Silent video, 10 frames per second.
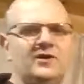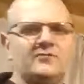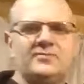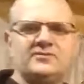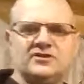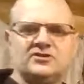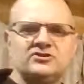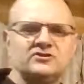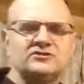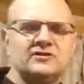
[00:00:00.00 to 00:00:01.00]
lever
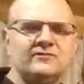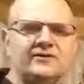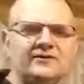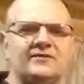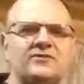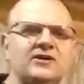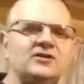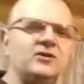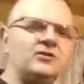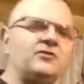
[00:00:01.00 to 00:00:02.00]
position, stuff like that. The
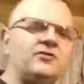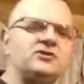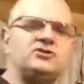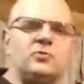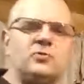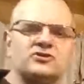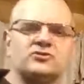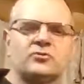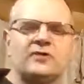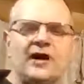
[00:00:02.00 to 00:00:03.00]
thing, the little things you want to
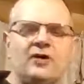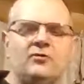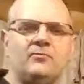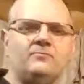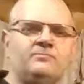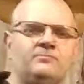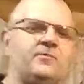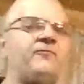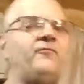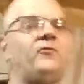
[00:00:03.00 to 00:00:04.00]
sort out
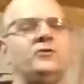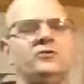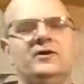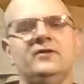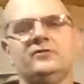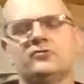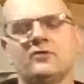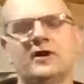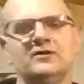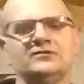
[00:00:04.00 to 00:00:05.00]
before you hit the
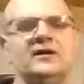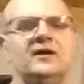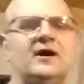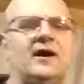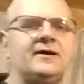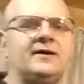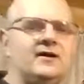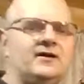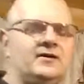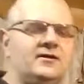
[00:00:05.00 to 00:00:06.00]
trails. I can
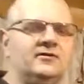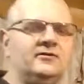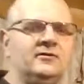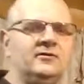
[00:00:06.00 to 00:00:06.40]
hit it here.